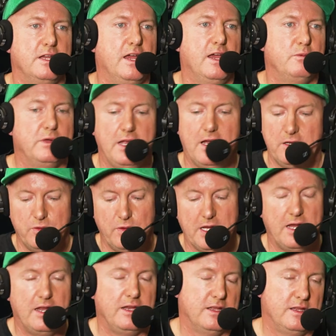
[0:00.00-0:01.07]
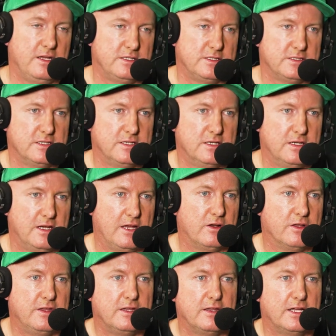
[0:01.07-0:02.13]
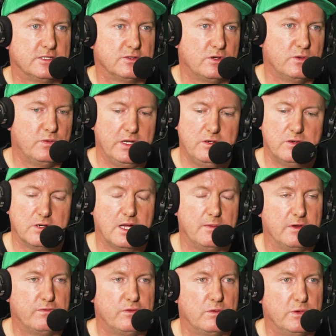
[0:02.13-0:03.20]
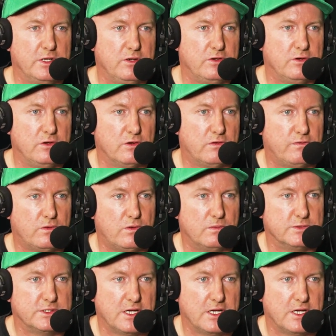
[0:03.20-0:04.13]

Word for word: in your head without doing any of this. Yeah. And I think that's sort of where you're coming from when you do your form.